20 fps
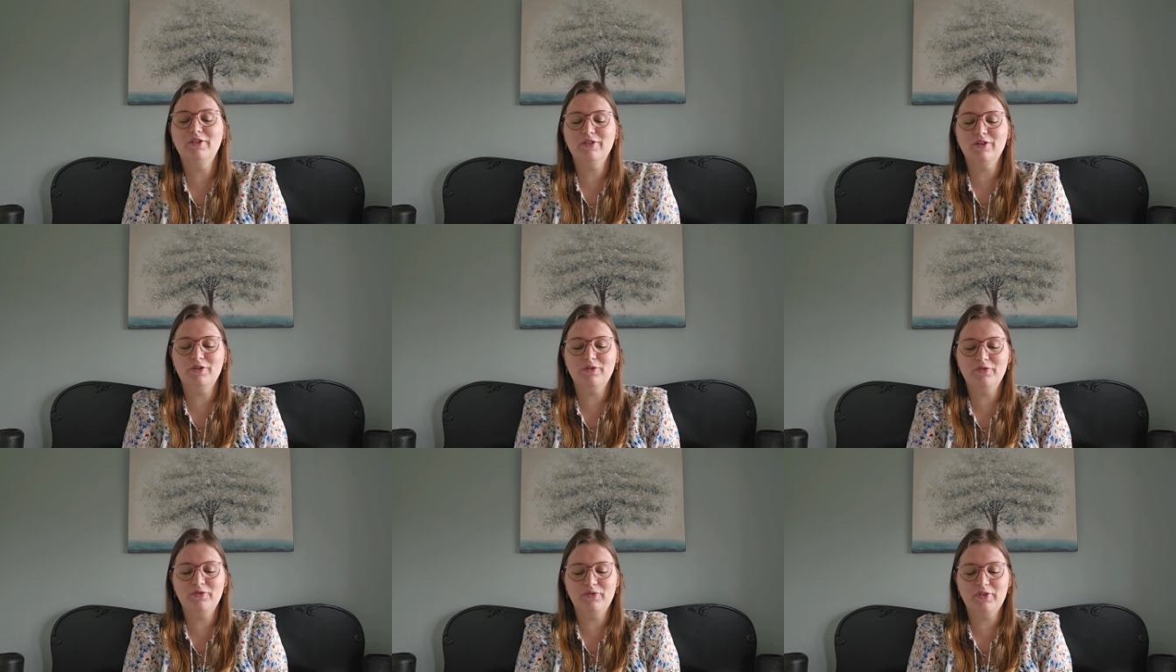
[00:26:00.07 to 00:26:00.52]

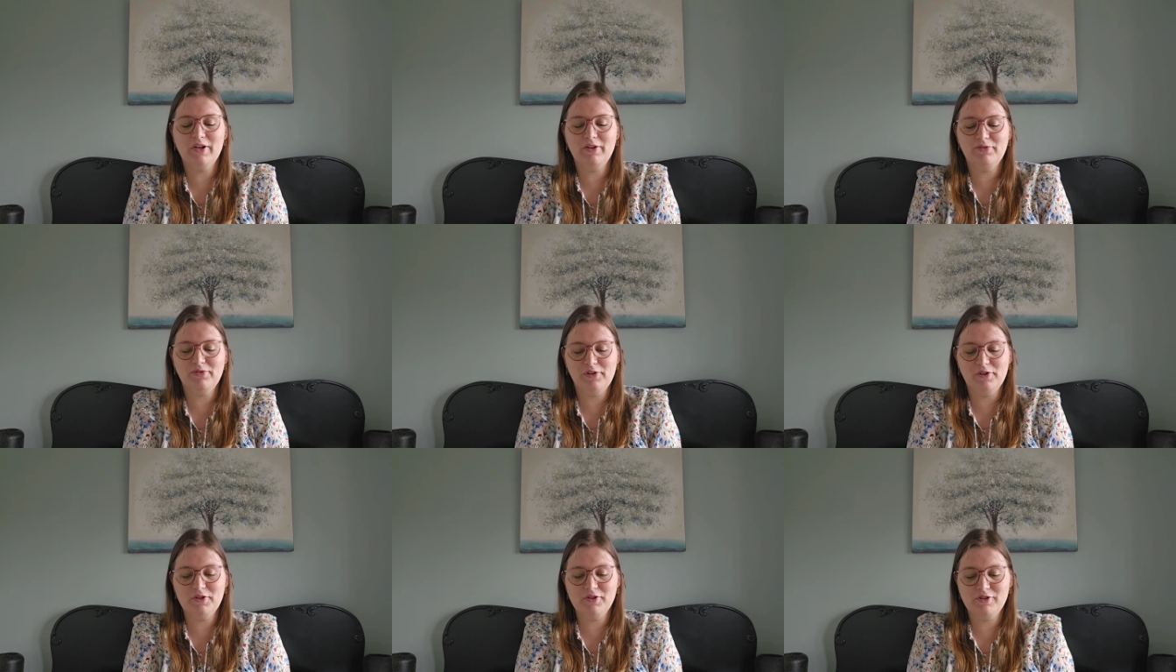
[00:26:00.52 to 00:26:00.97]
of
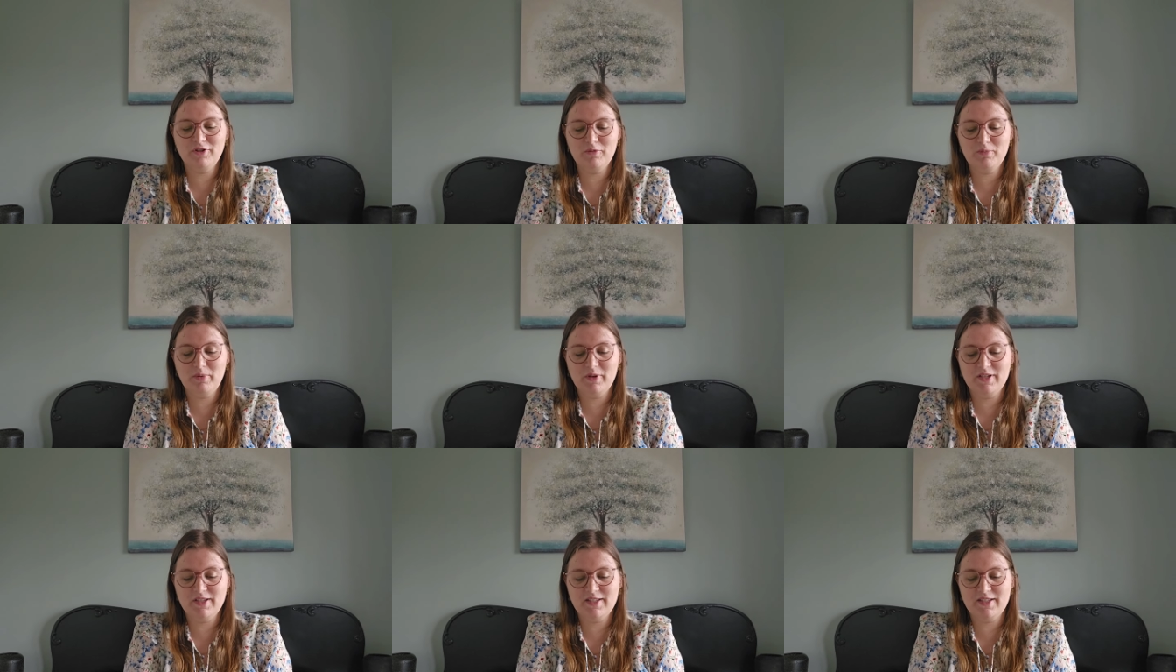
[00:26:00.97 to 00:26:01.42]

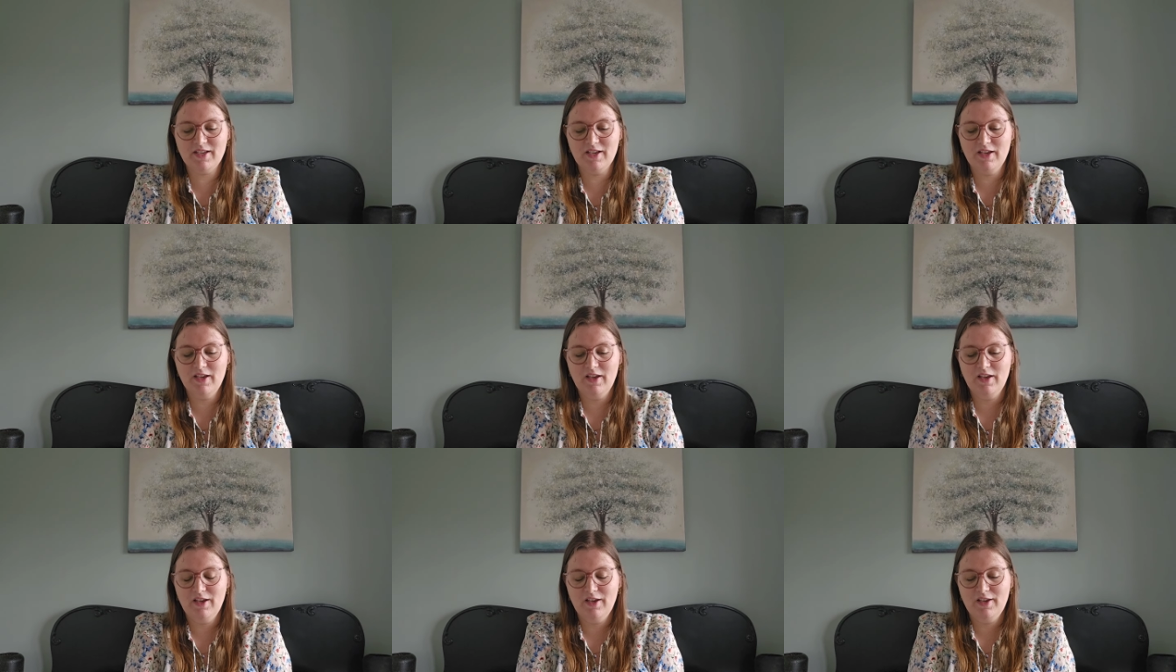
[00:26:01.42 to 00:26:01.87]
Flosstubers.
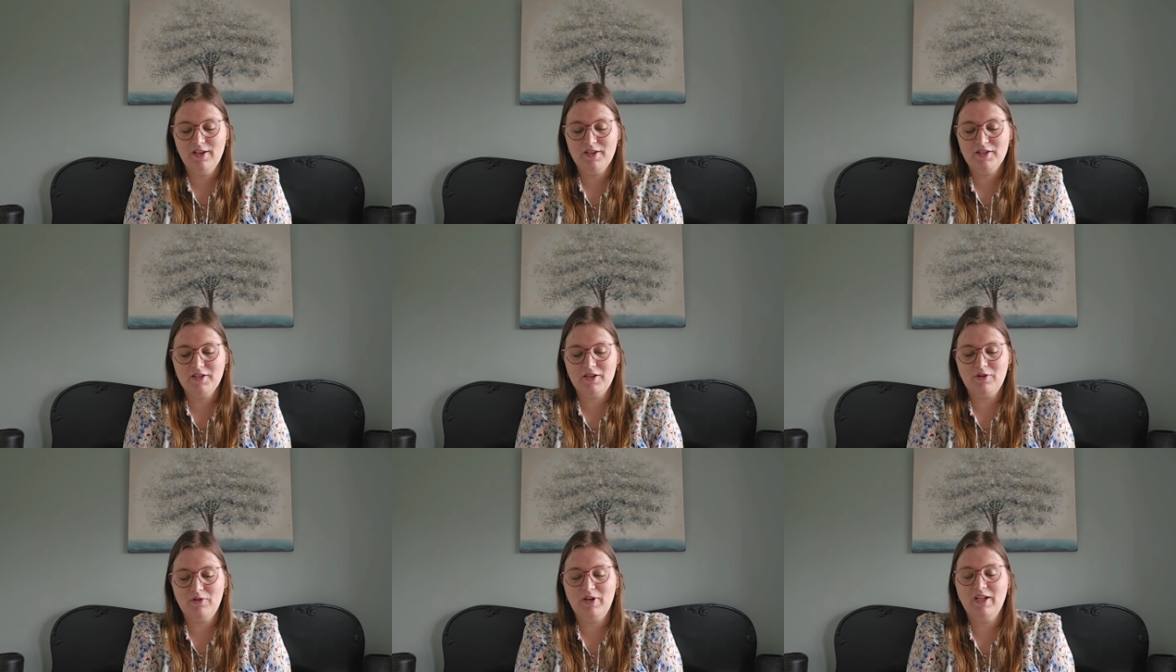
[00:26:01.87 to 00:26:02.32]

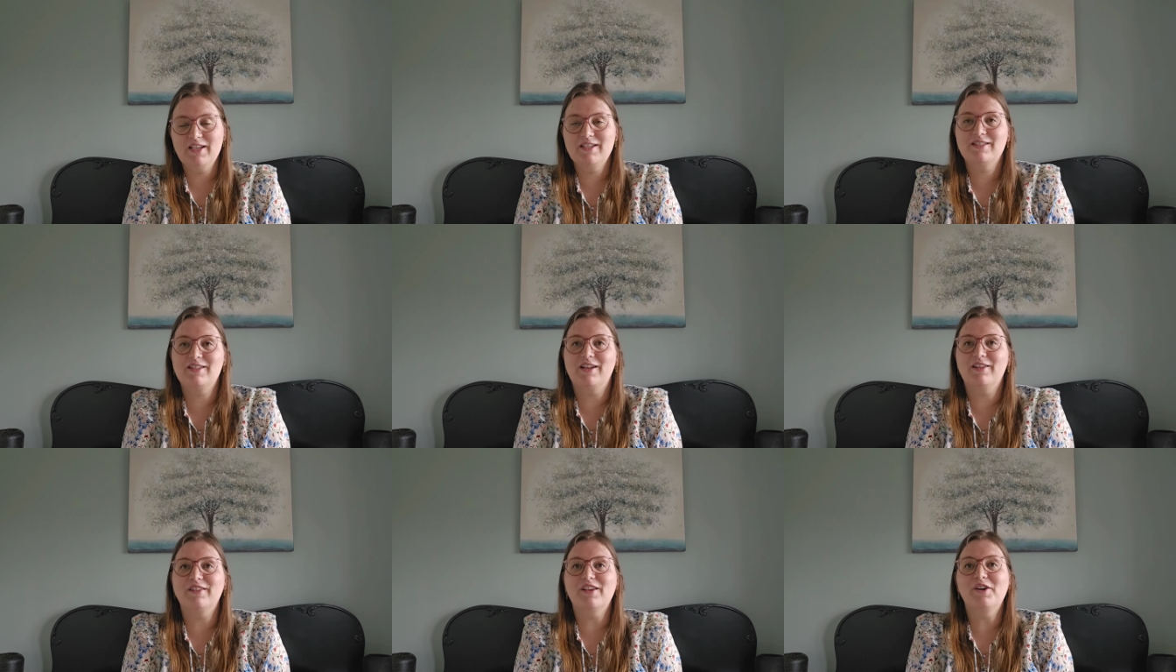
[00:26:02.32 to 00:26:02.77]
So they
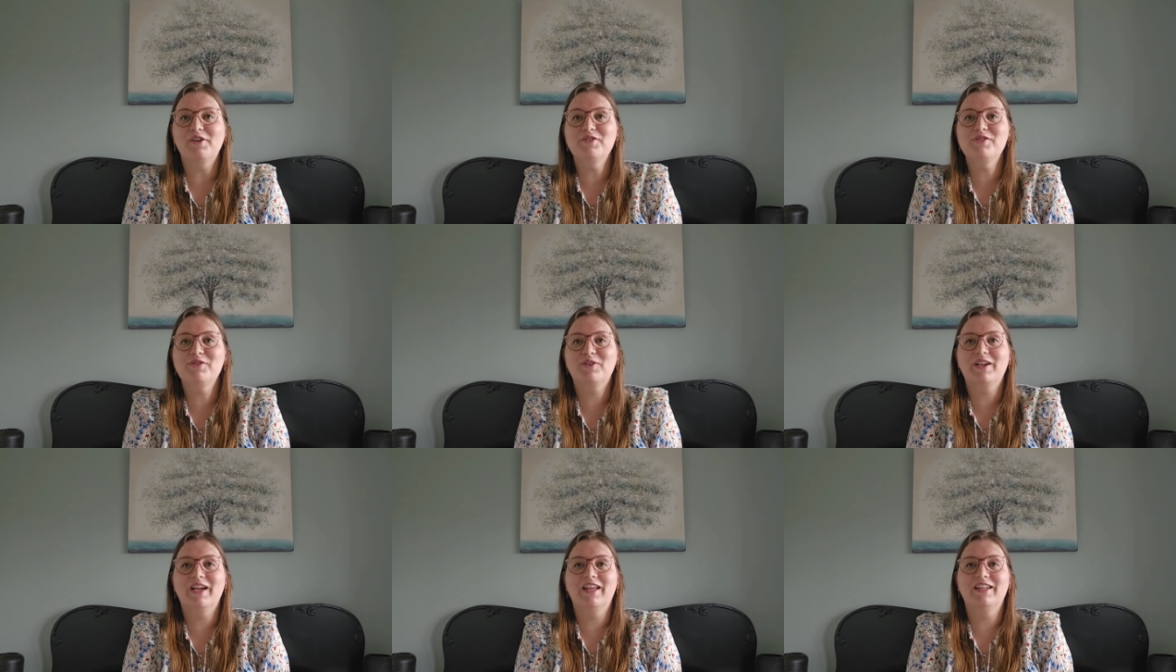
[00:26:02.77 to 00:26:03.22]
start all
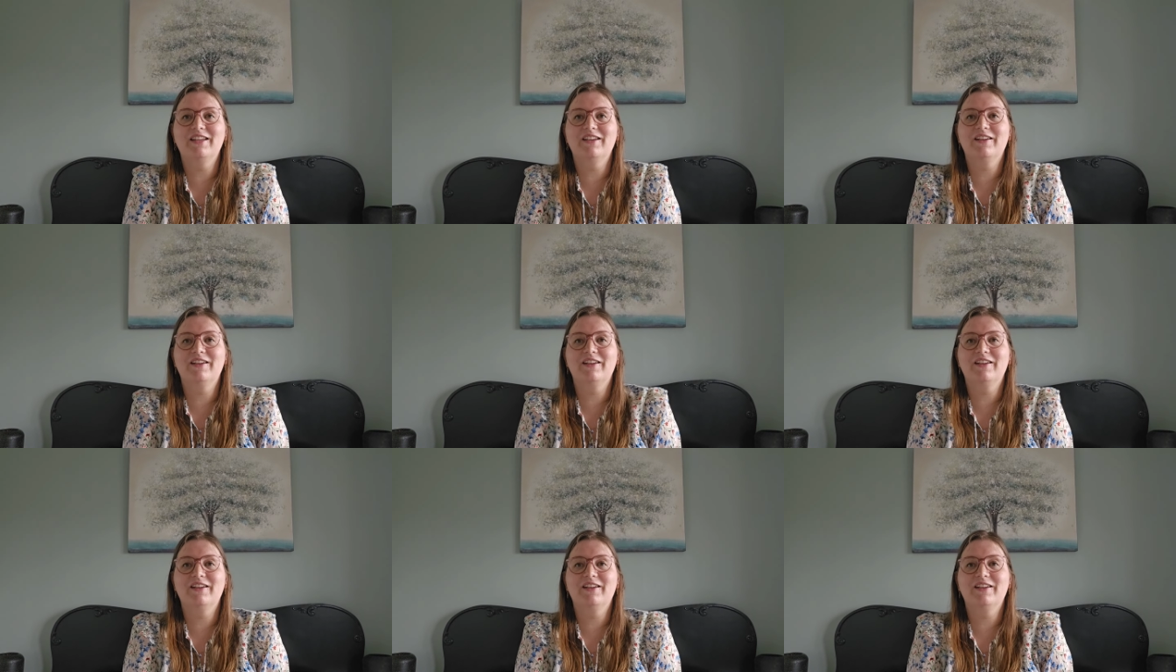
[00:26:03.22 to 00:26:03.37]
together,